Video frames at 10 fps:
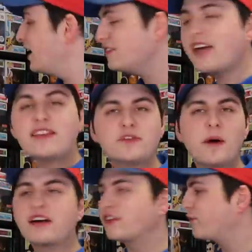And inside this
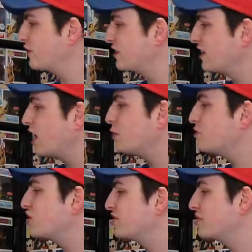box at first, I thought it
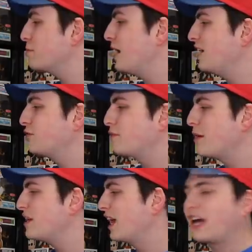was just some pins with
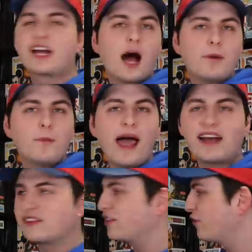maybe like a couple
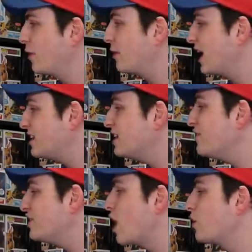packs in the front, but I didn't
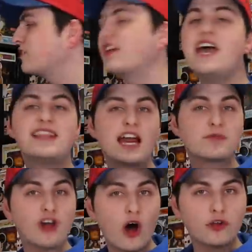even notice that it
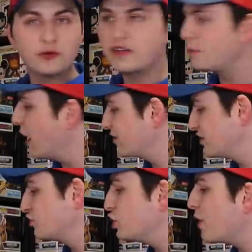was all three of the
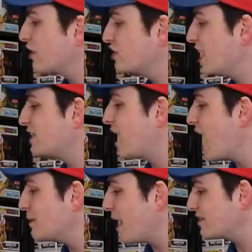boxes. So you actually get
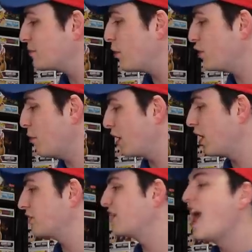nine packs of Pokemon
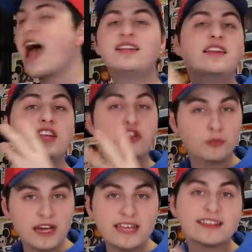cards and then the
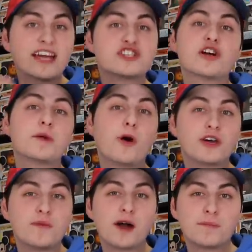three legendary
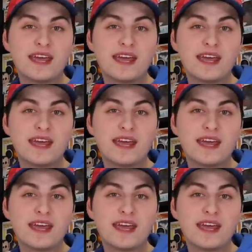Pokemon